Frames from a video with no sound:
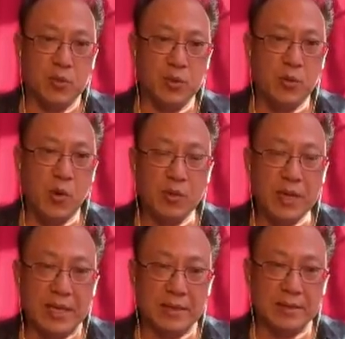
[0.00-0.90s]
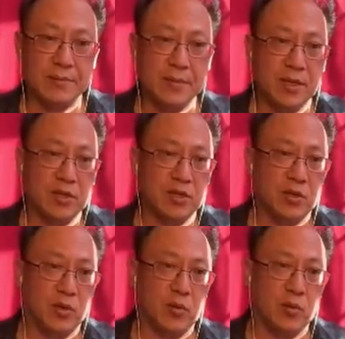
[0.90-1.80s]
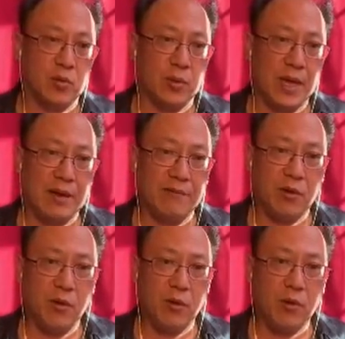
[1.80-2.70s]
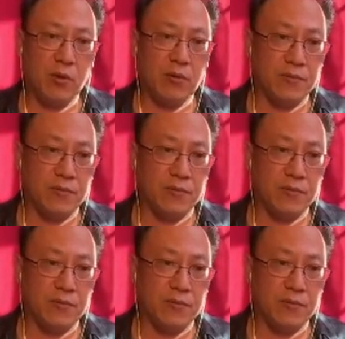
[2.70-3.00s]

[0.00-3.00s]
won't need. So we have a whole